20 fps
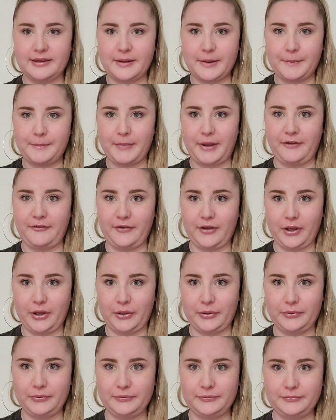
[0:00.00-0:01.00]
My
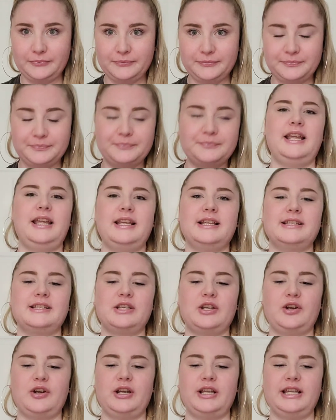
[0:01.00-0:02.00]
phone is
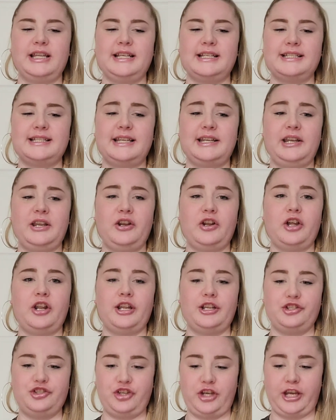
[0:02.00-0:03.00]
currently sitting on a
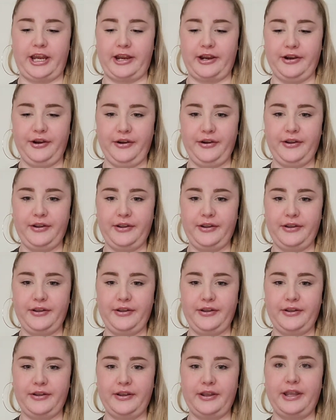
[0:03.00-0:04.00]
chair
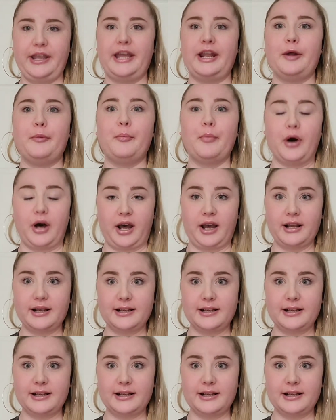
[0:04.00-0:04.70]
in a box.